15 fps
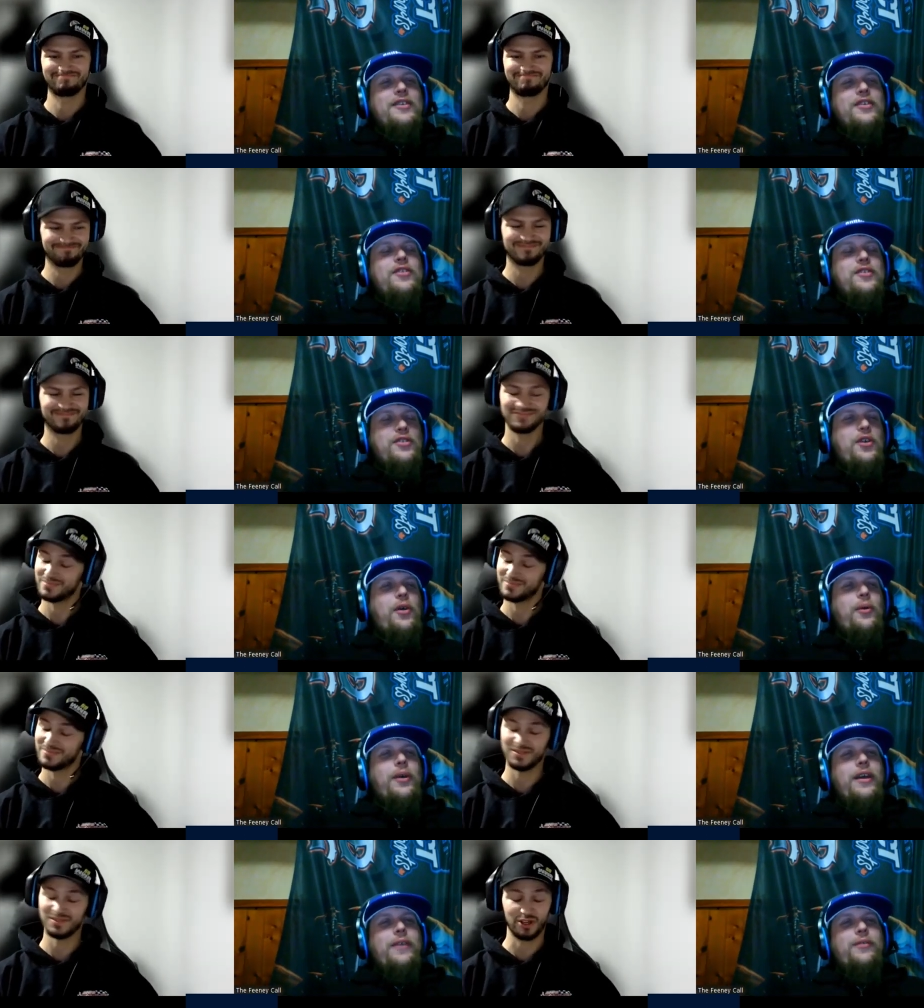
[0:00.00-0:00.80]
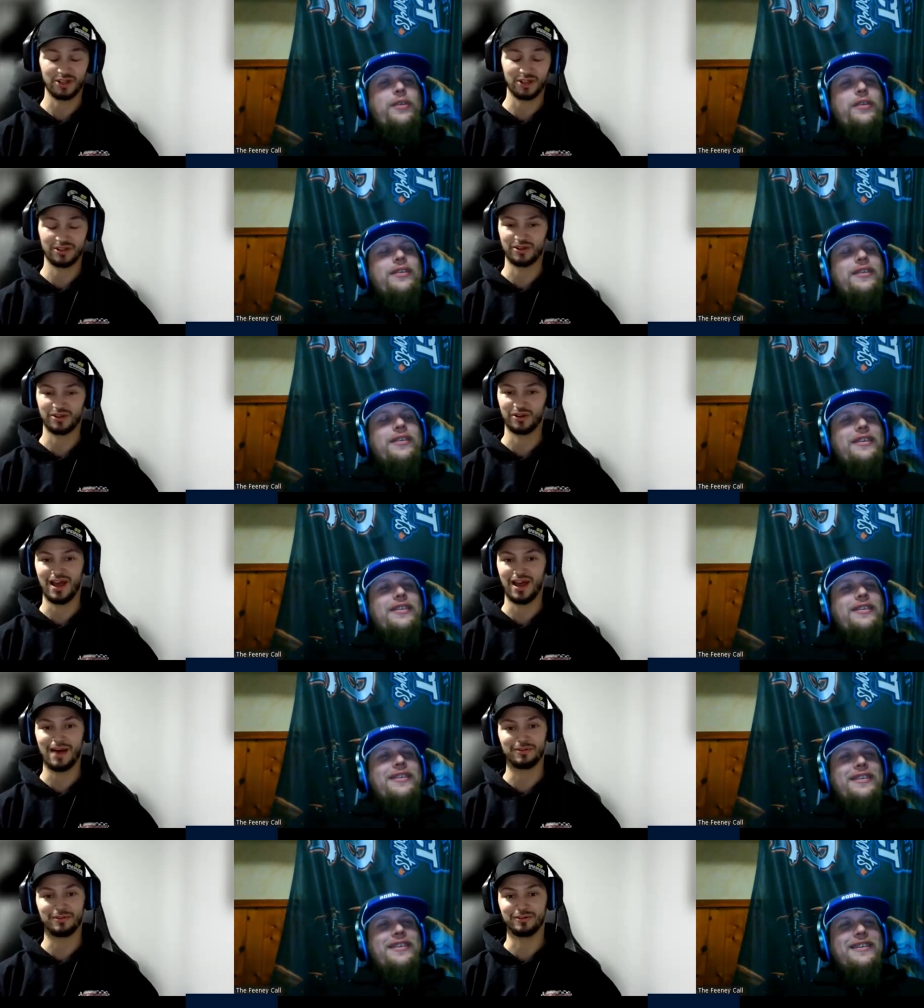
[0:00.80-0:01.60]
Speaker 1: So if you could
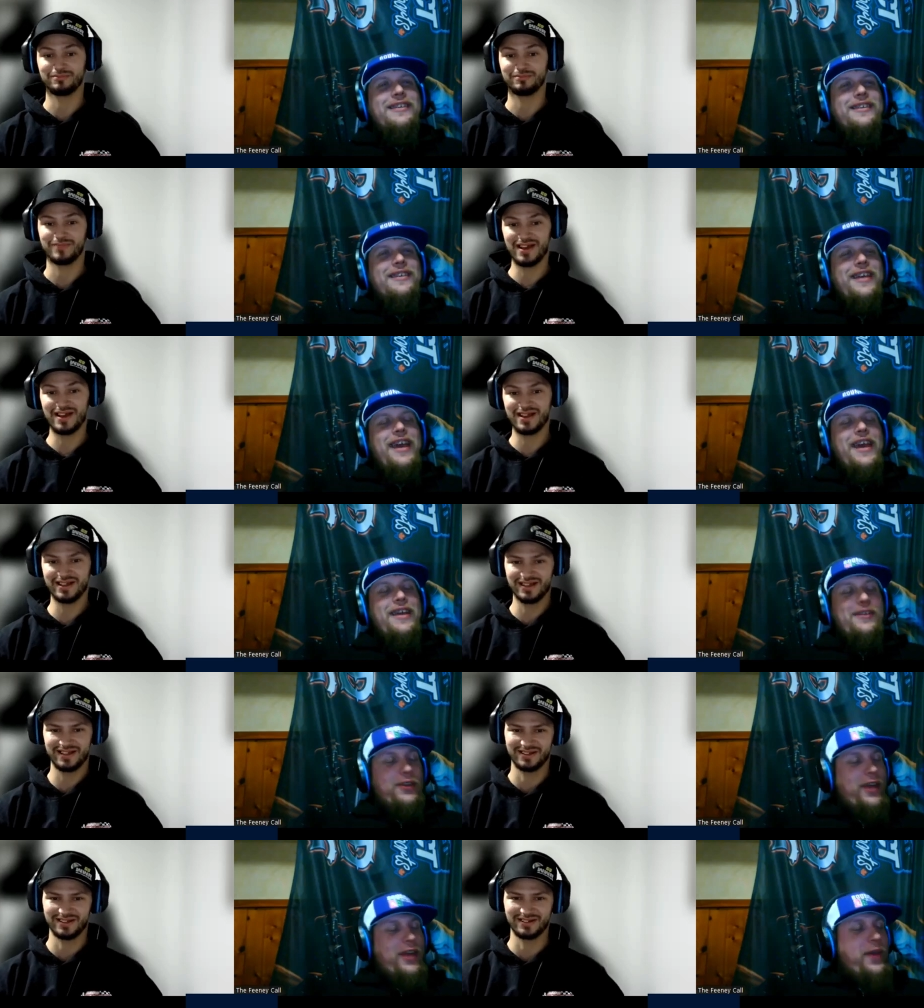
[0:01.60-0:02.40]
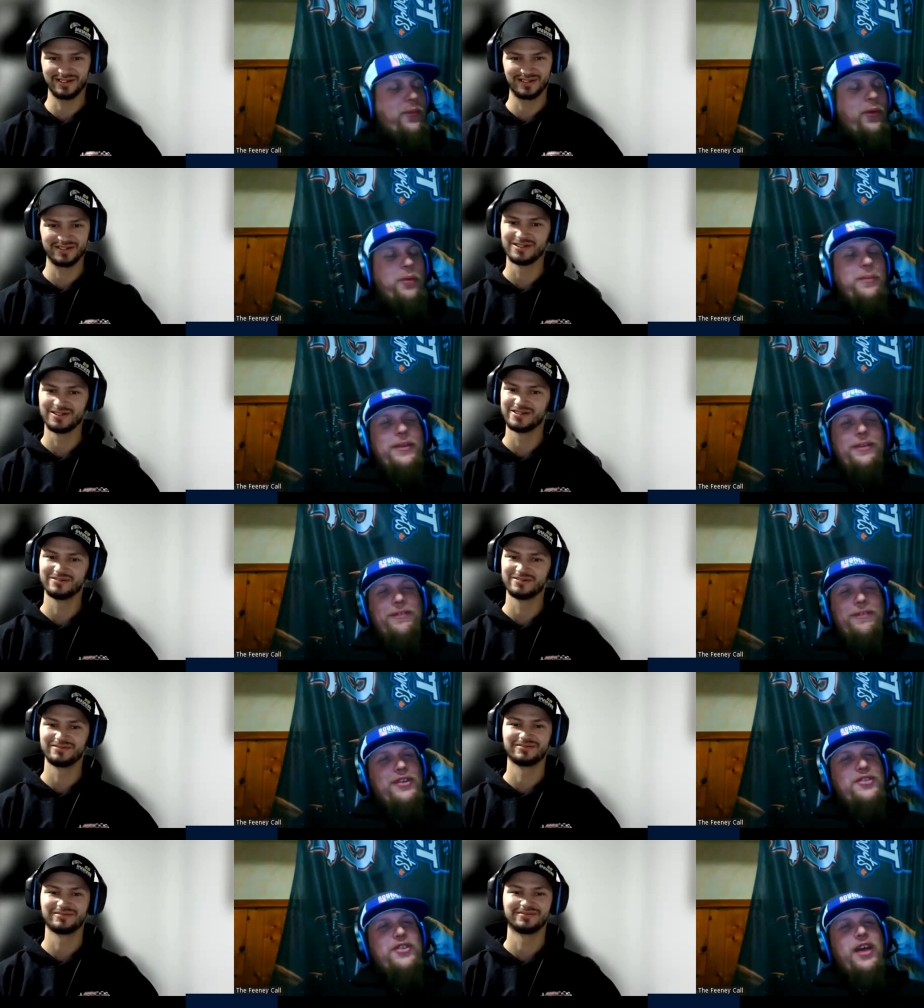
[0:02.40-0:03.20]
happen, it, it, wouldn't be the
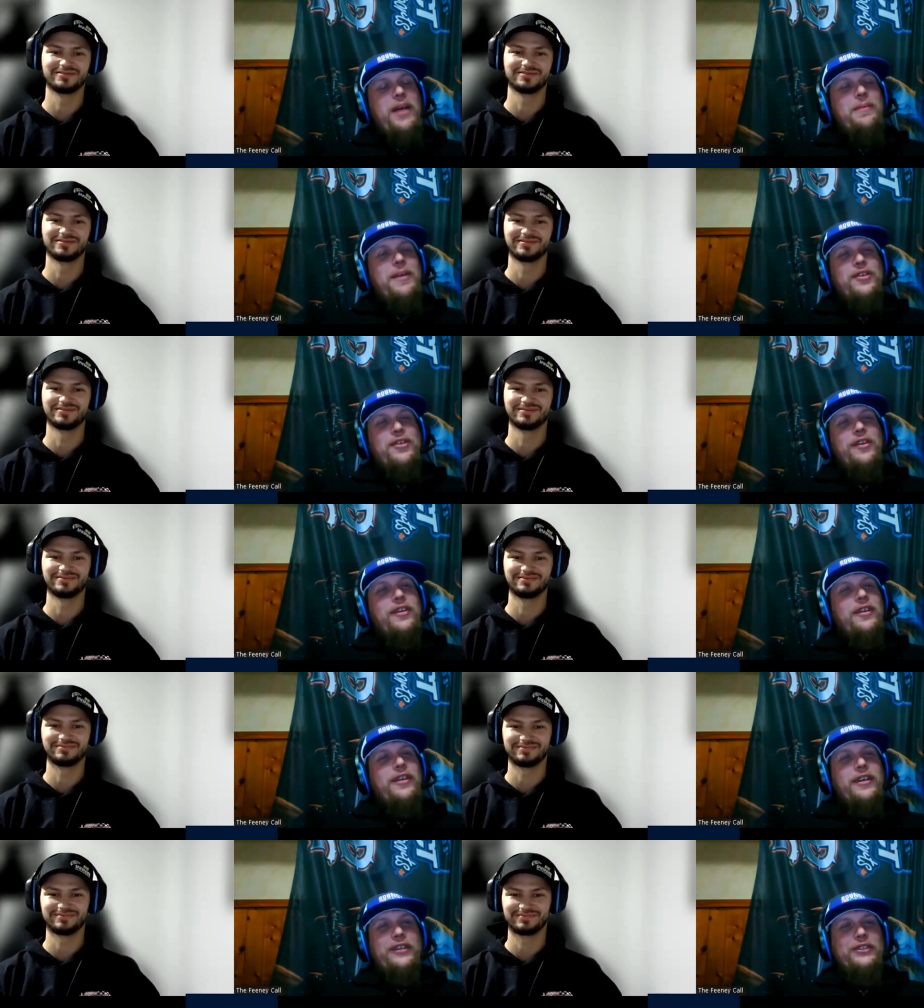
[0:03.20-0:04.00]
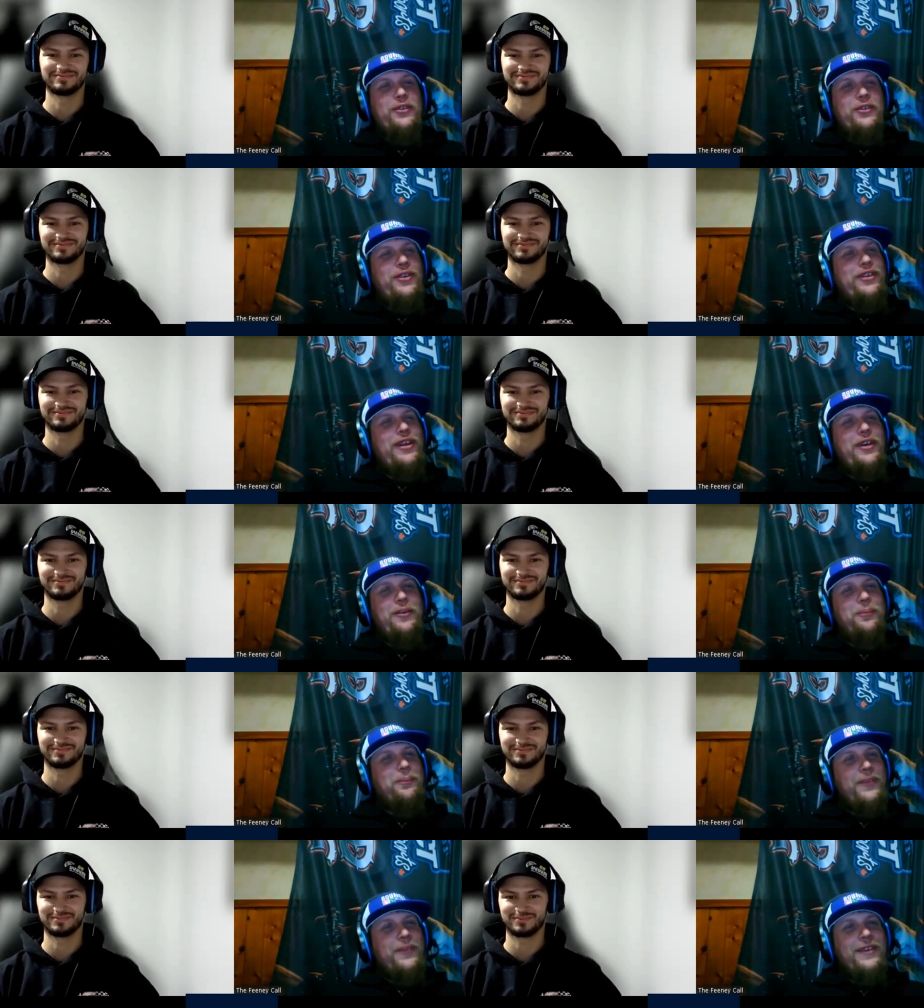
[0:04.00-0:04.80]
first time that's going to the liquor store and down.